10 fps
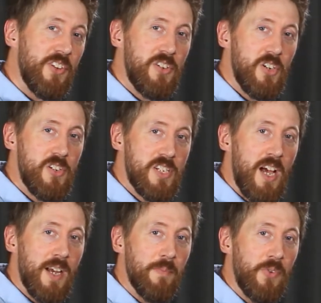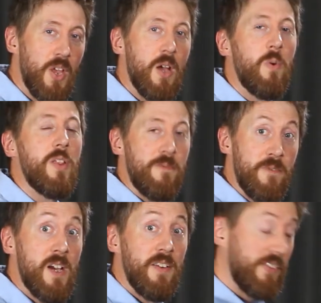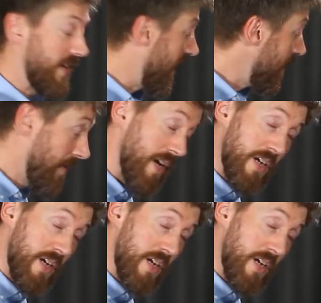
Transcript: the two times? Well, the first time,